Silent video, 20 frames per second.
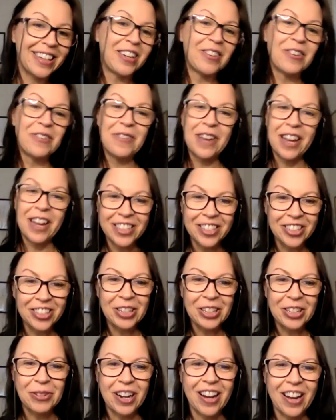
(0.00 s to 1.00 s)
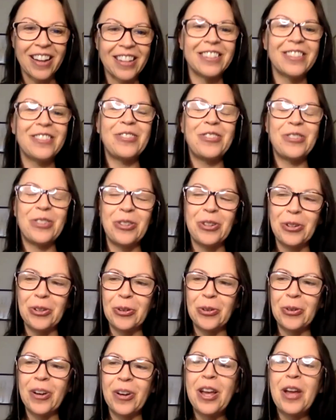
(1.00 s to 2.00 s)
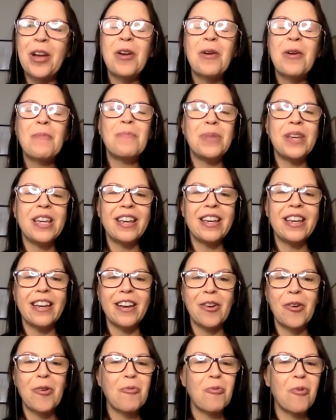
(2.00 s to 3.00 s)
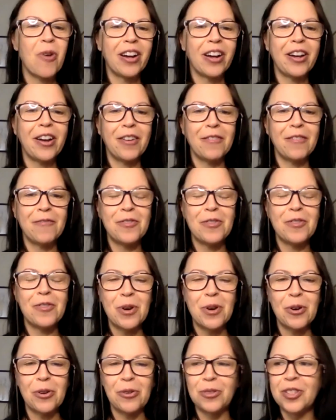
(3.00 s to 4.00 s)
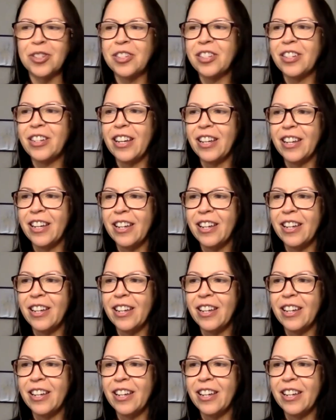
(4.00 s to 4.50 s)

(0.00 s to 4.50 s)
it eventually went on to be one of the most